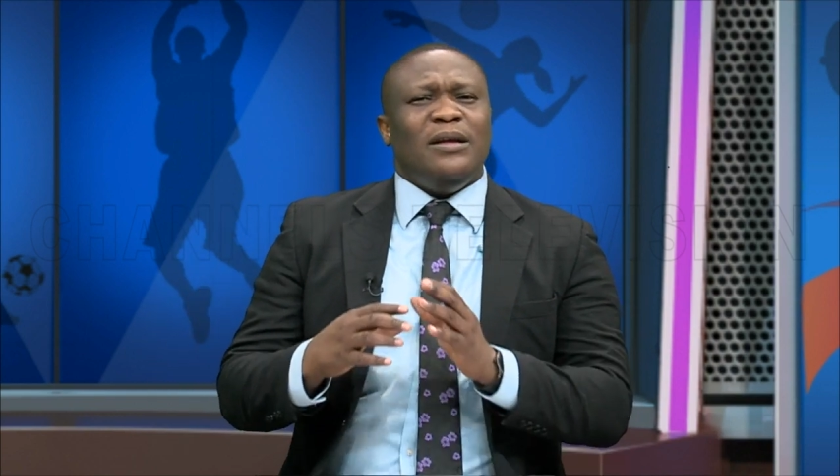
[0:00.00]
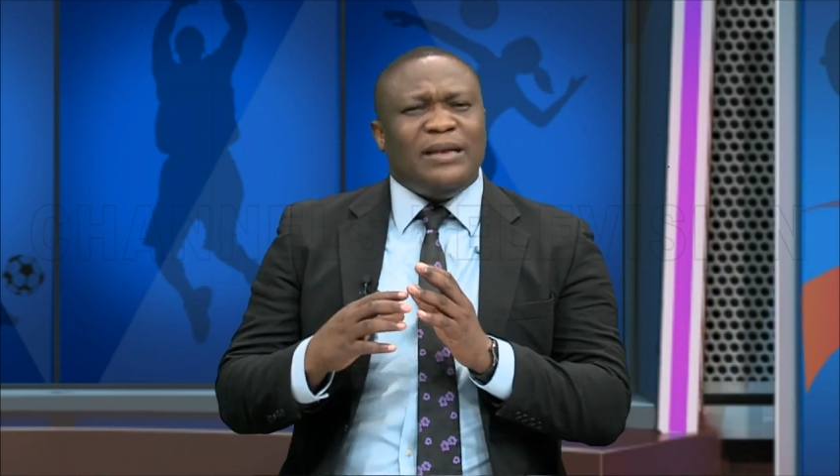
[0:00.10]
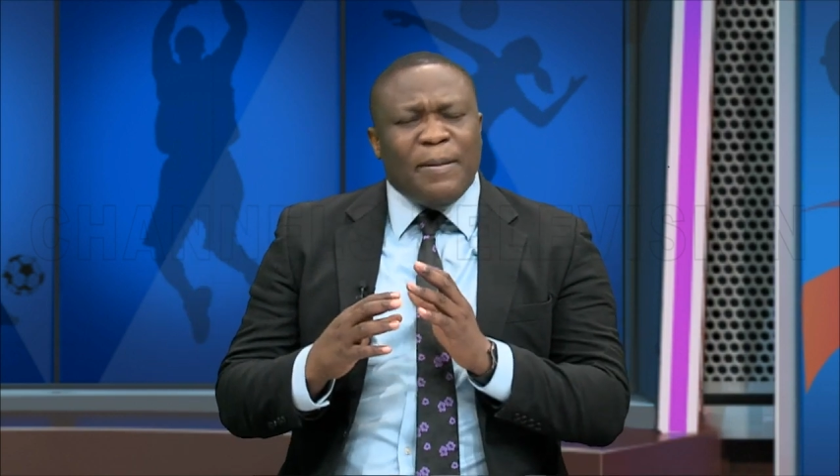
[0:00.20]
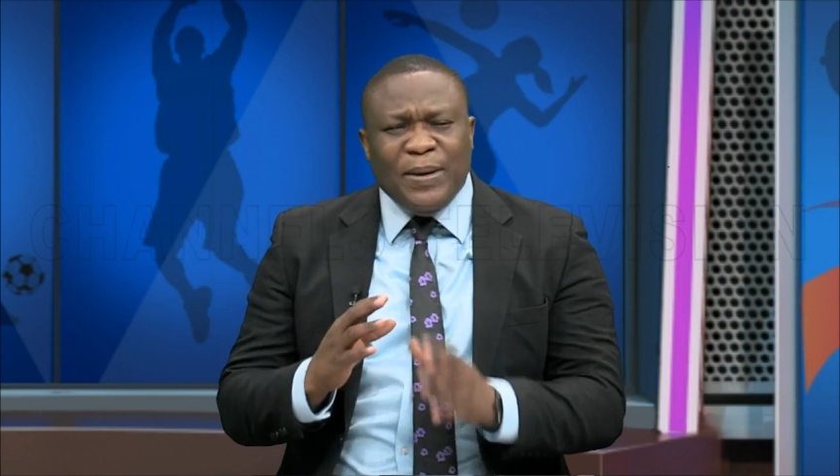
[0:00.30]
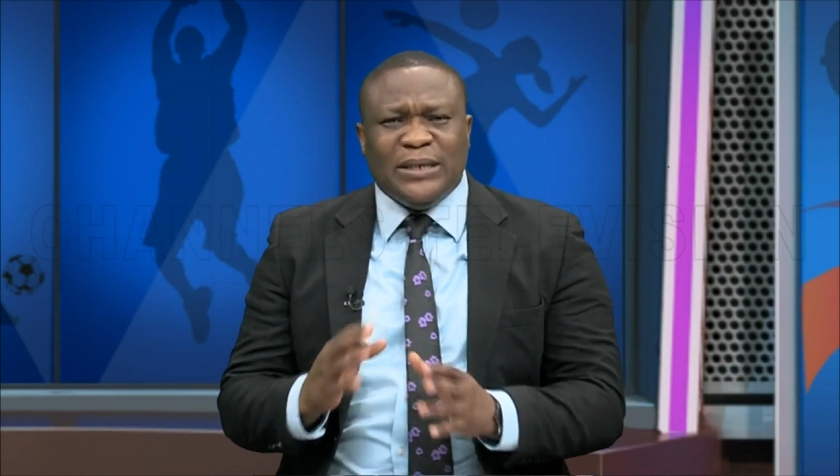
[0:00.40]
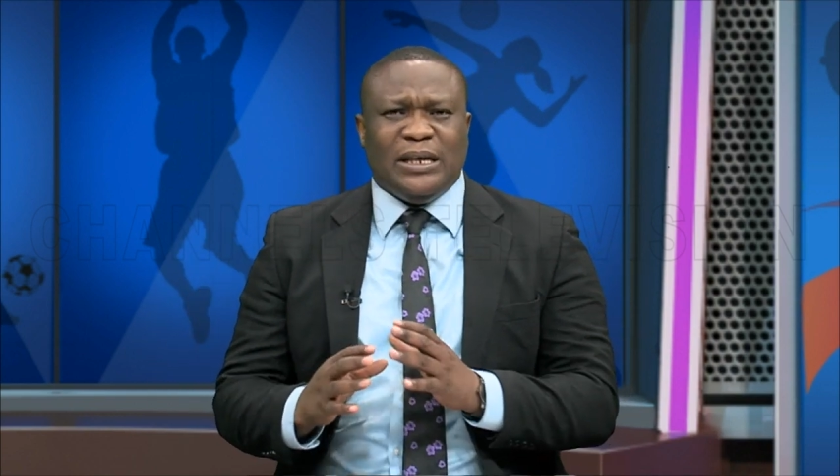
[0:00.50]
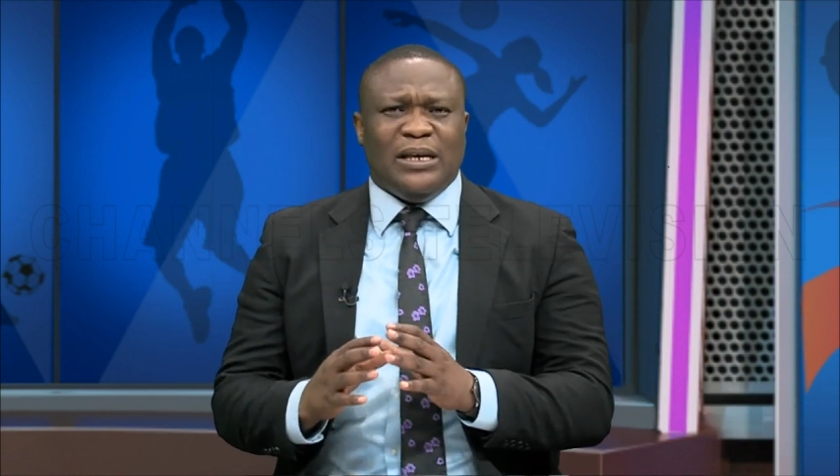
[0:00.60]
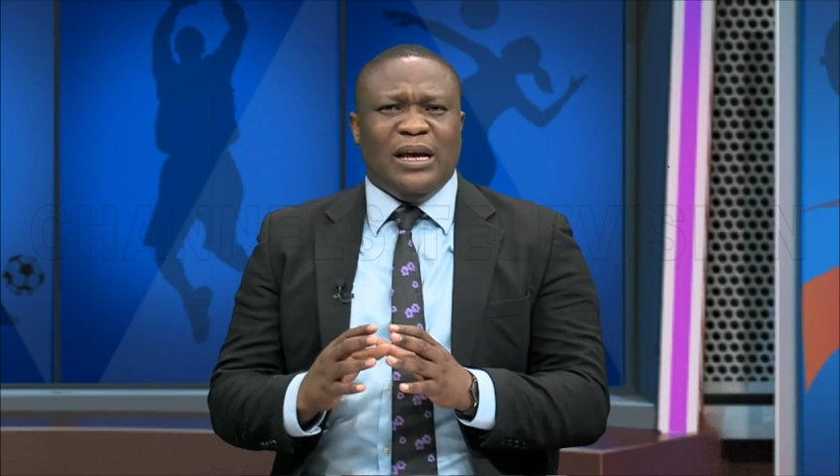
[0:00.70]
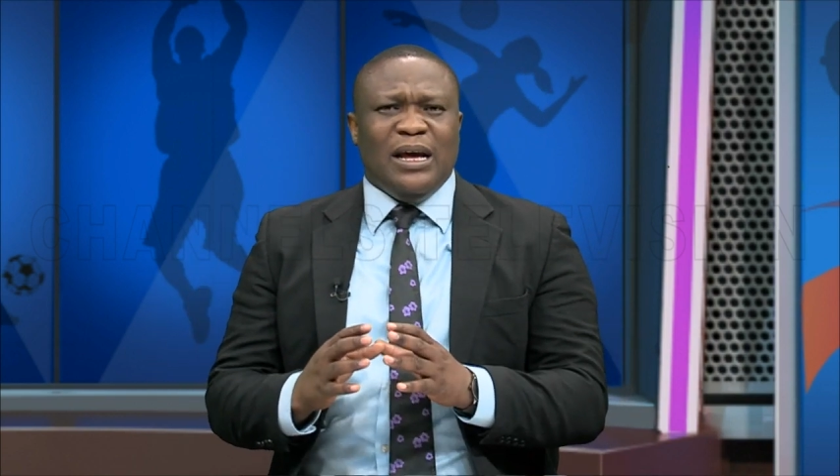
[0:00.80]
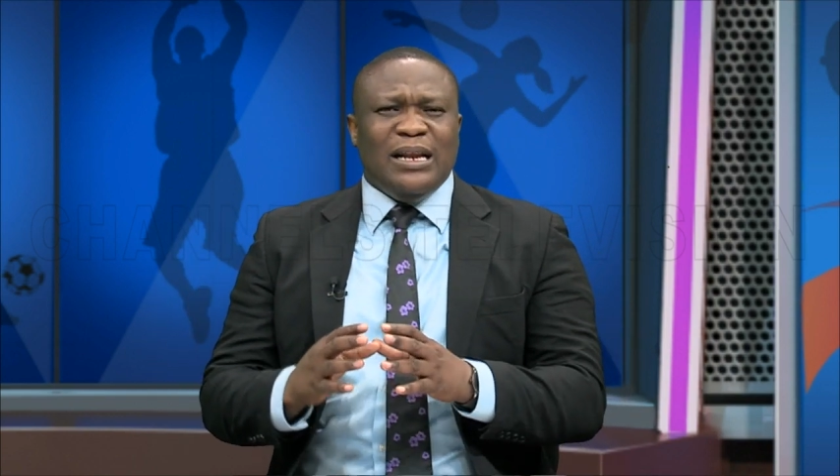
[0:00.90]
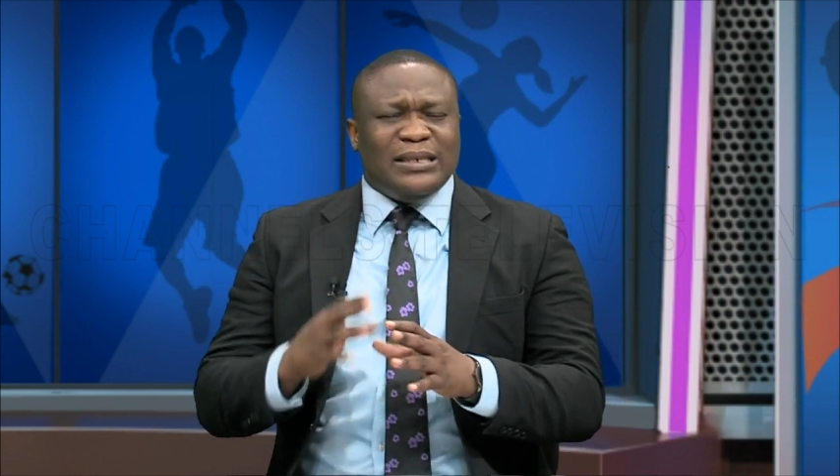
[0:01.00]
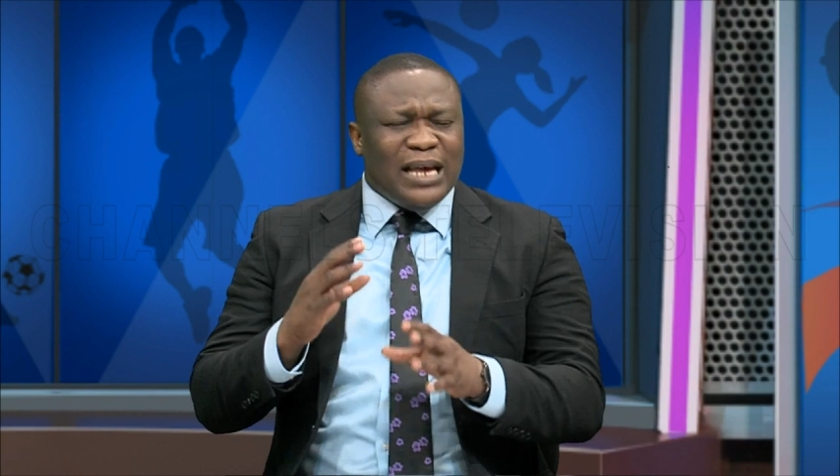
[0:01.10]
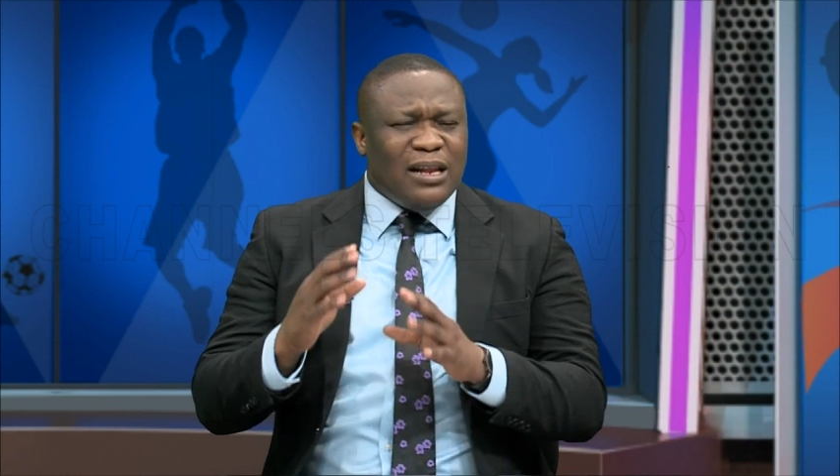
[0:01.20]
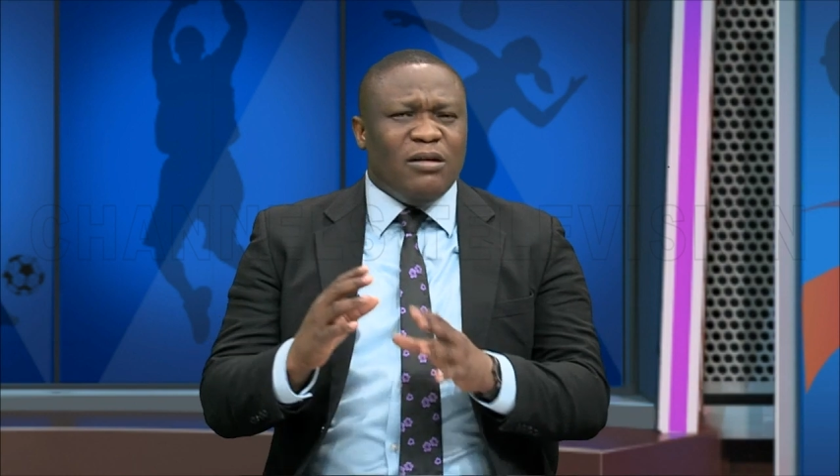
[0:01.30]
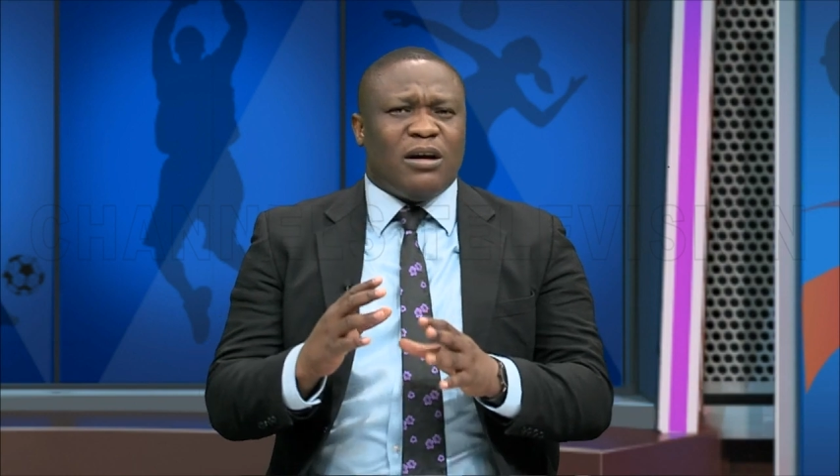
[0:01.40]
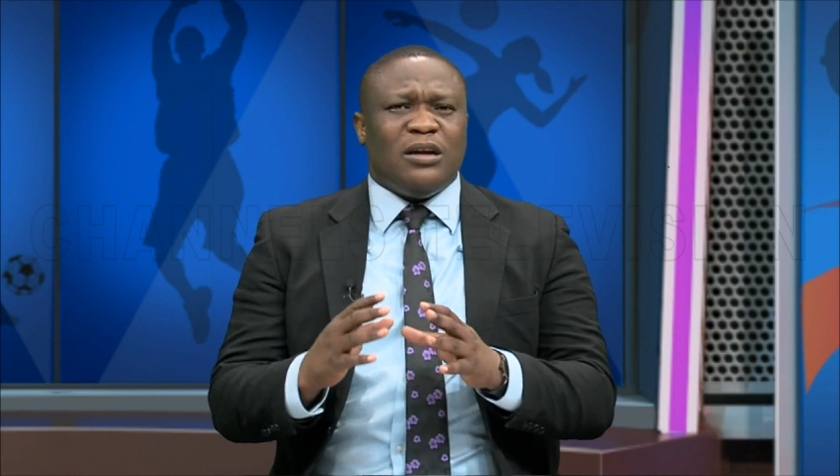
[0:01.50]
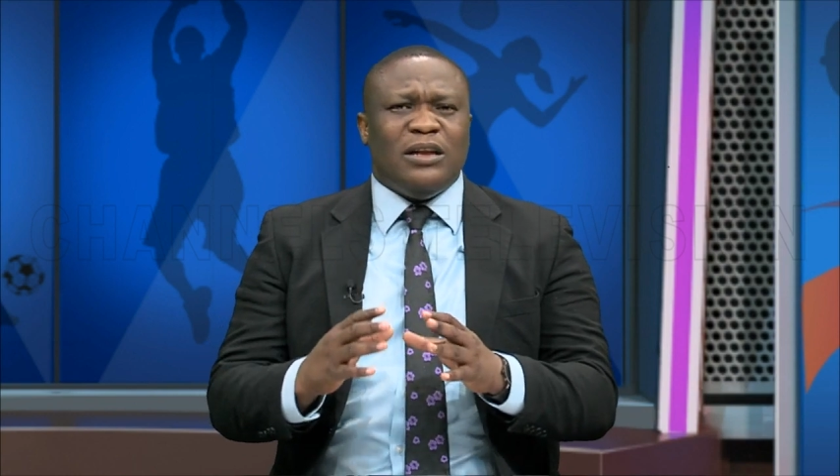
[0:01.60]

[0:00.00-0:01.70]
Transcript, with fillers: They're busy. They said, look,